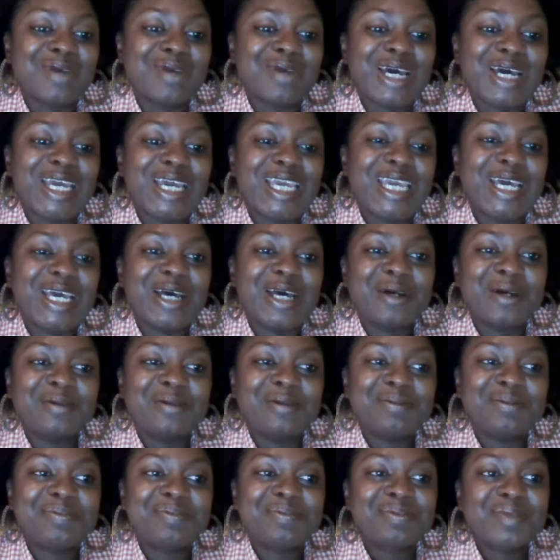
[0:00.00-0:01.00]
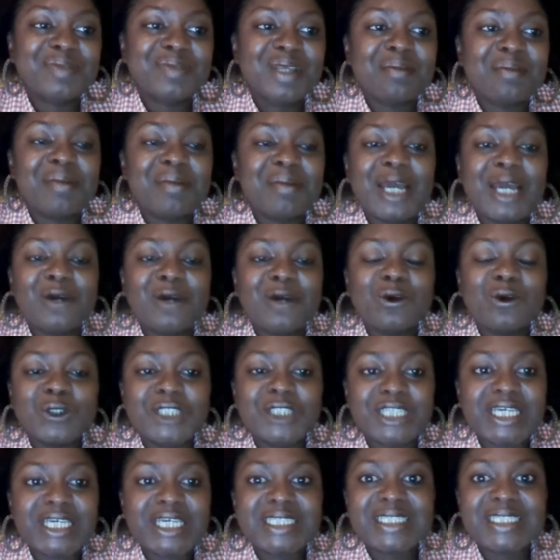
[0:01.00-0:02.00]
my
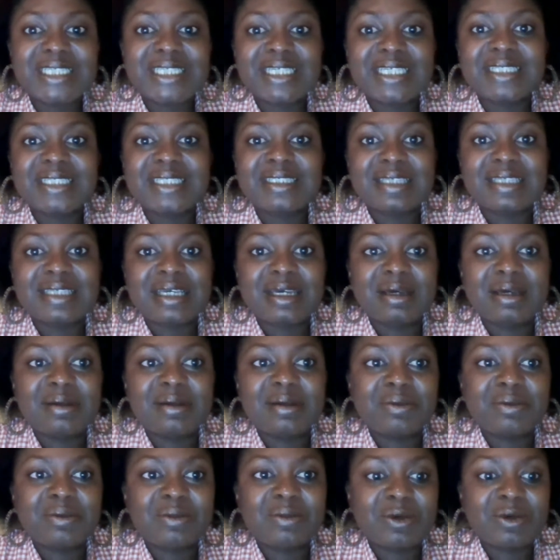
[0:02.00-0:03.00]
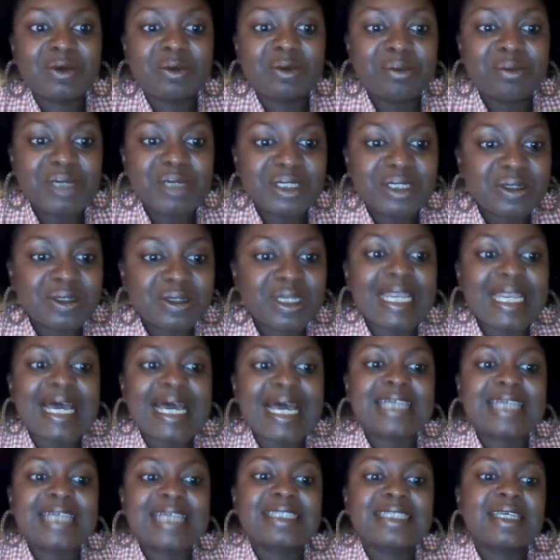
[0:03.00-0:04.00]
audience is middle
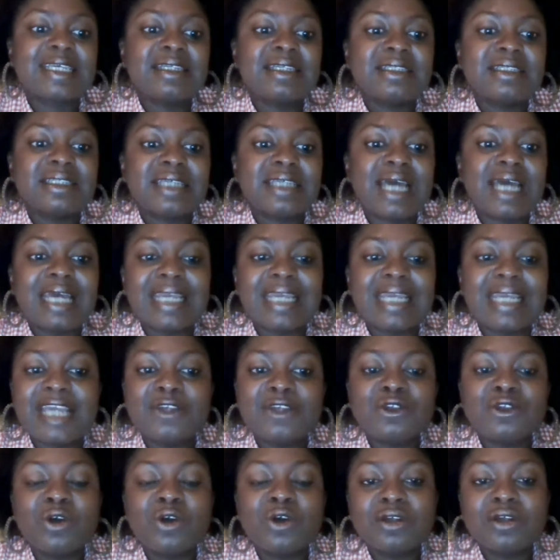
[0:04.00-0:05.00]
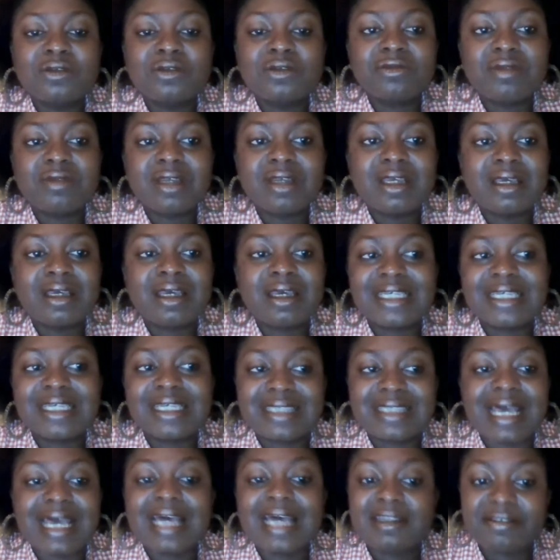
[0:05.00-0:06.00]
class, and I do not
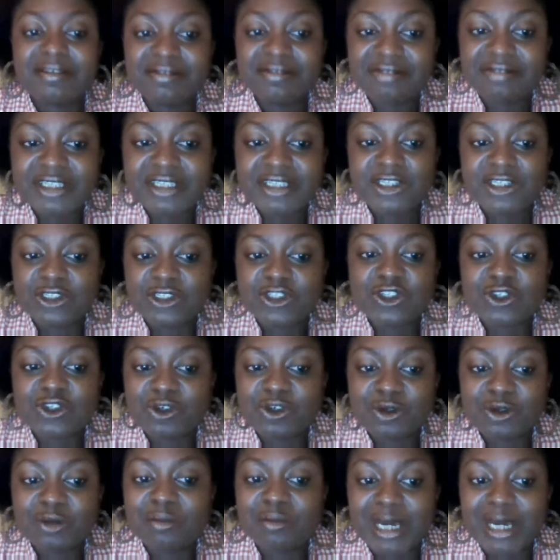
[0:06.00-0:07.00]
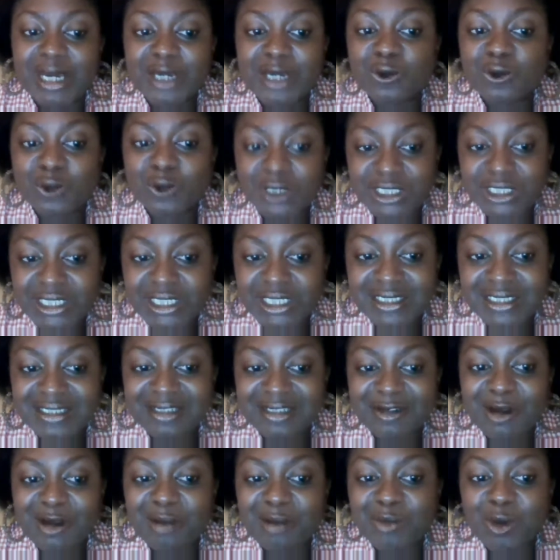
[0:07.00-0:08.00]
exactly fit into my audience.
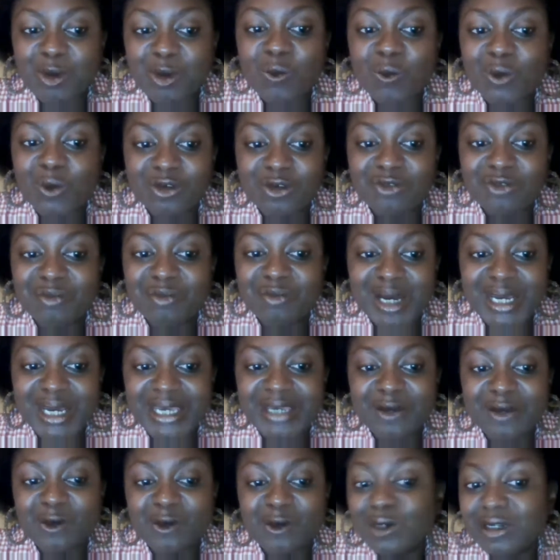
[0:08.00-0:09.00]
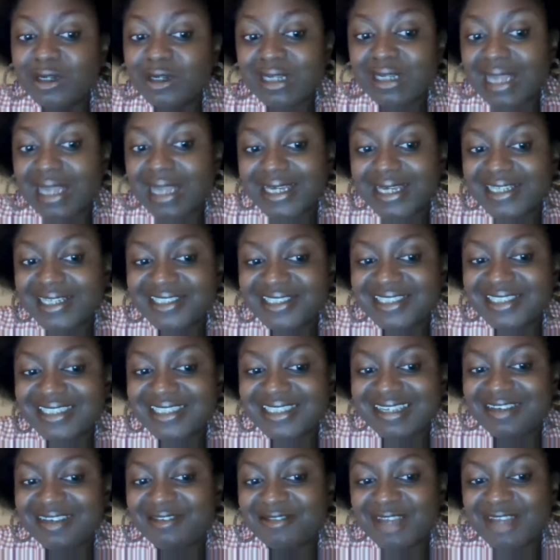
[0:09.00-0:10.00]
I'm not one of my own clients,
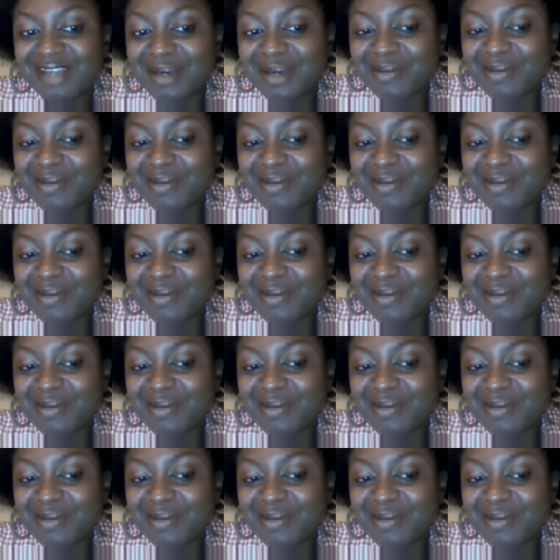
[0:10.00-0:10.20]
if that